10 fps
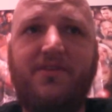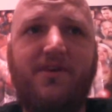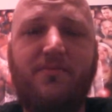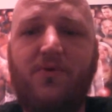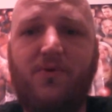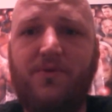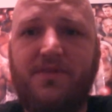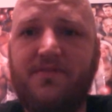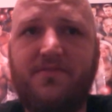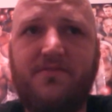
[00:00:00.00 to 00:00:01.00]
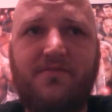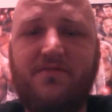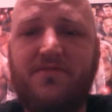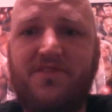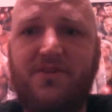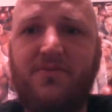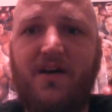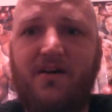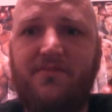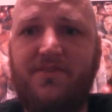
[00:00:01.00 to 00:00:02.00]
know, pulled his suit
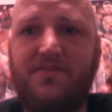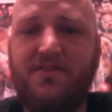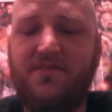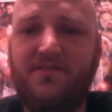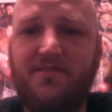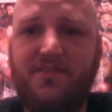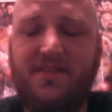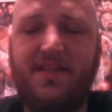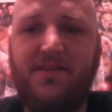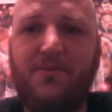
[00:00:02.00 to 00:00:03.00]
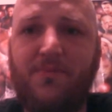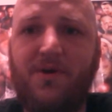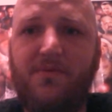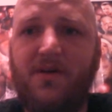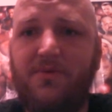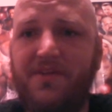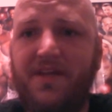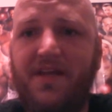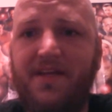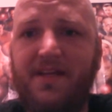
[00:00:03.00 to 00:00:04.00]
off and just did the promo
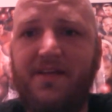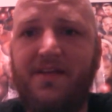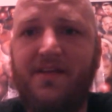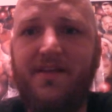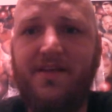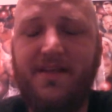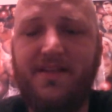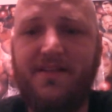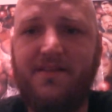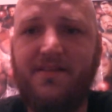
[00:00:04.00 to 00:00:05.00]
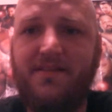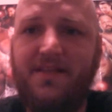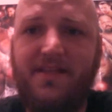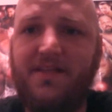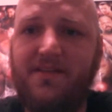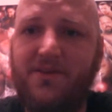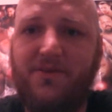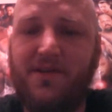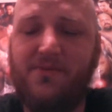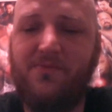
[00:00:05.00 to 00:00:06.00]
today. And he didn't do
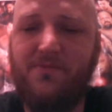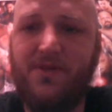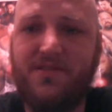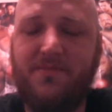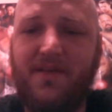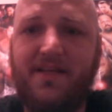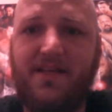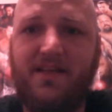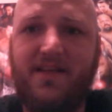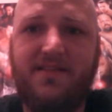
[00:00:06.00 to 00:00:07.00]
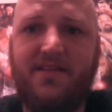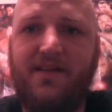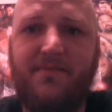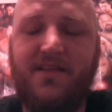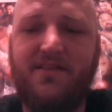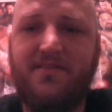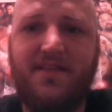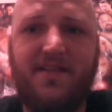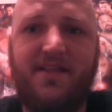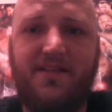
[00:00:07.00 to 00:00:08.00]
it at WrestleMania last night because
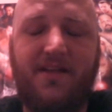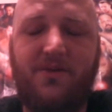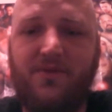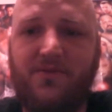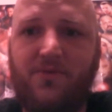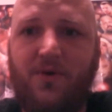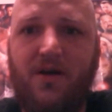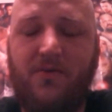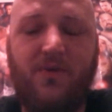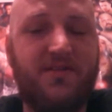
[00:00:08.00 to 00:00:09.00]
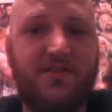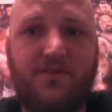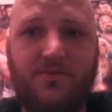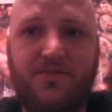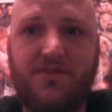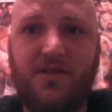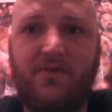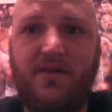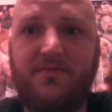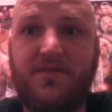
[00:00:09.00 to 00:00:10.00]
they didn't know that The Rock wasn't going to show
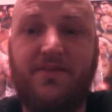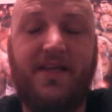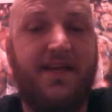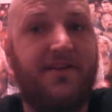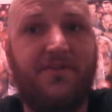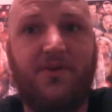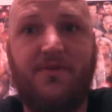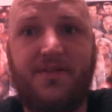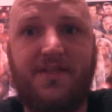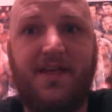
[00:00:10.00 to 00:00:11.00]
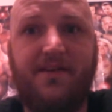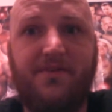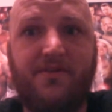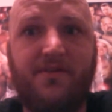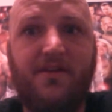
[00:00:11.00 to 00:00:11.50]
up, so they had to throw it together